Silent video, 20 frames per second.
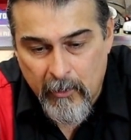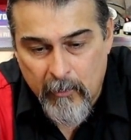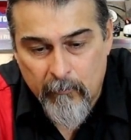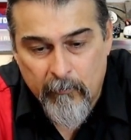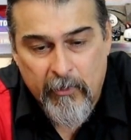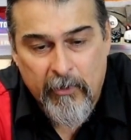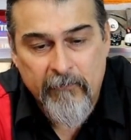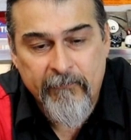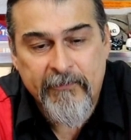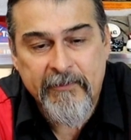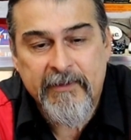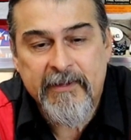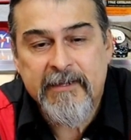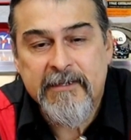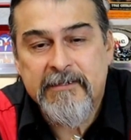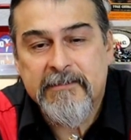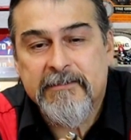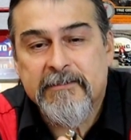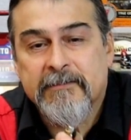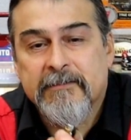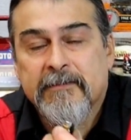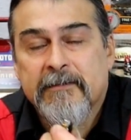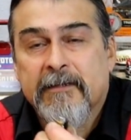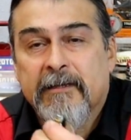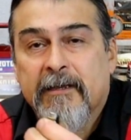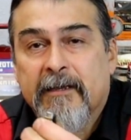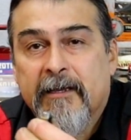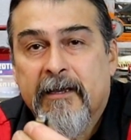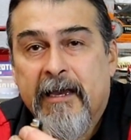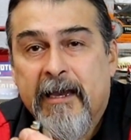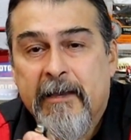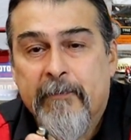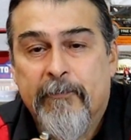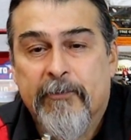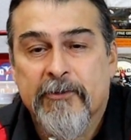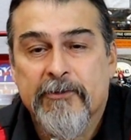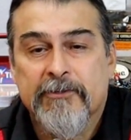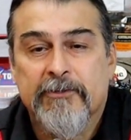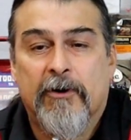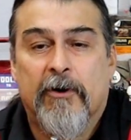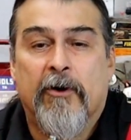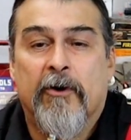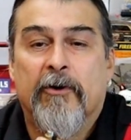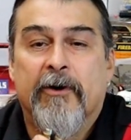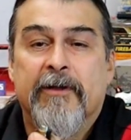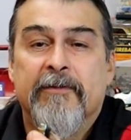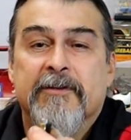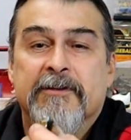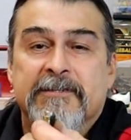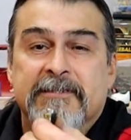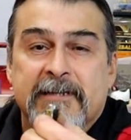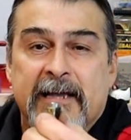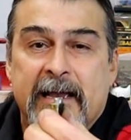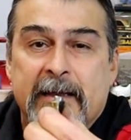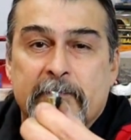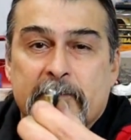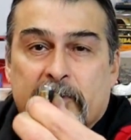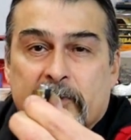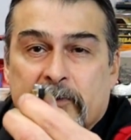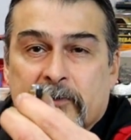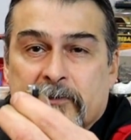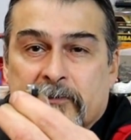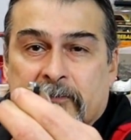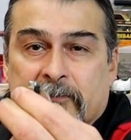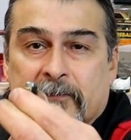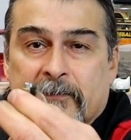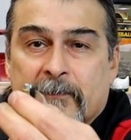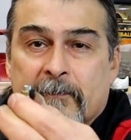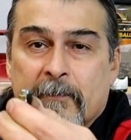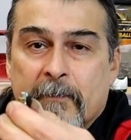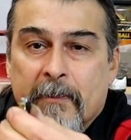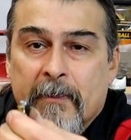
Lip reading: Both of these keepers are in the same groove.